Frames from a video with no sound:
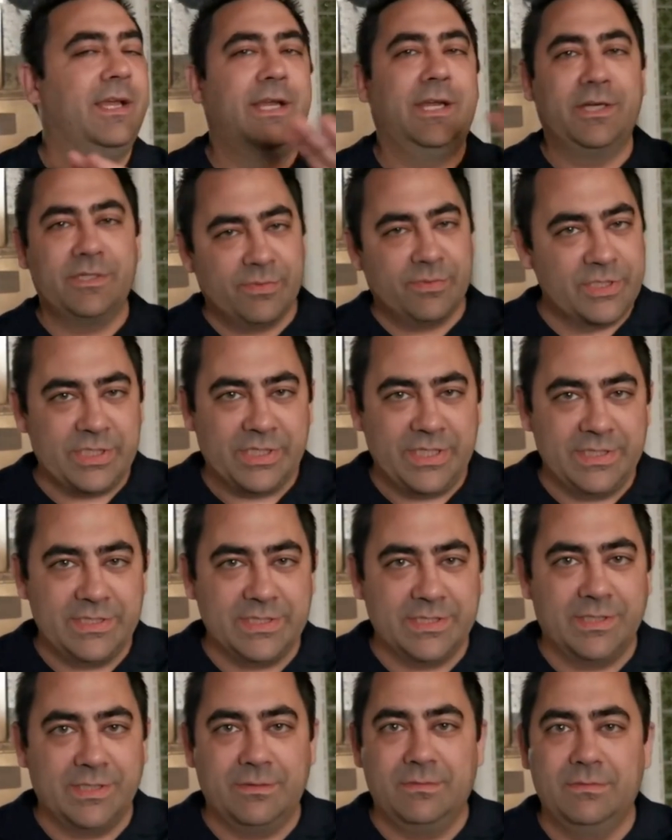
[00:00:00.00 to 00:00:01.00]
Here's what you need
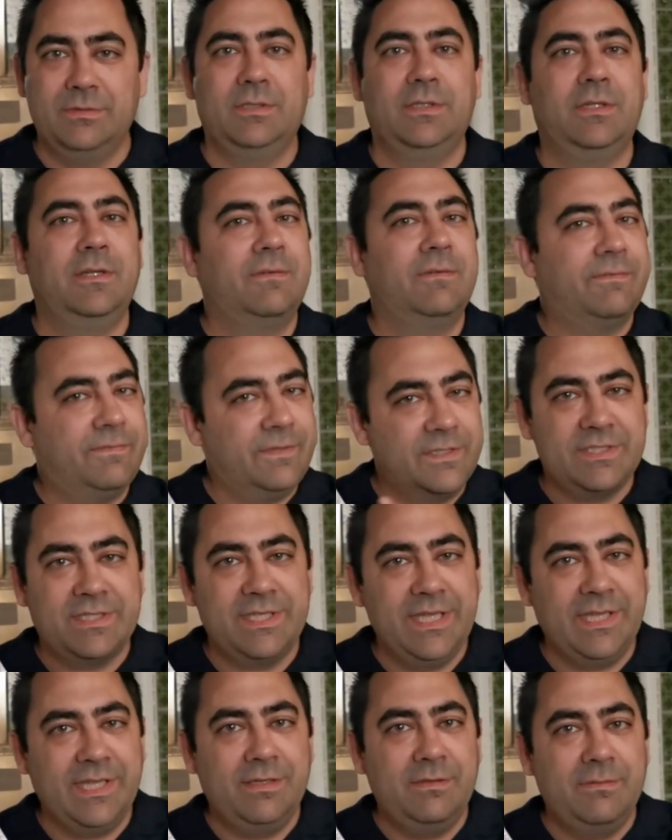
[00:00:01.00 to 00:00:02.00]
to know. First
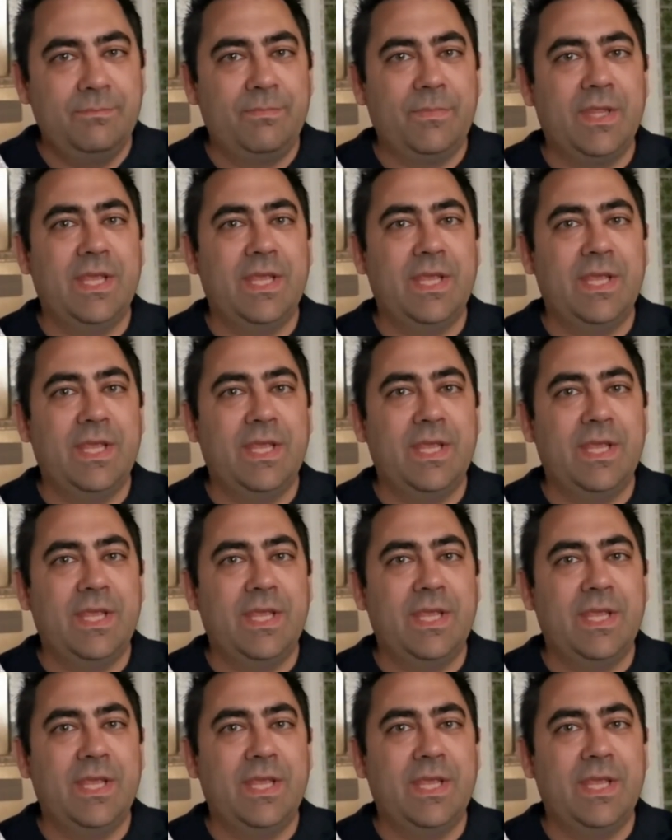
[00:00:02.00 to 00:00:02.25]
thing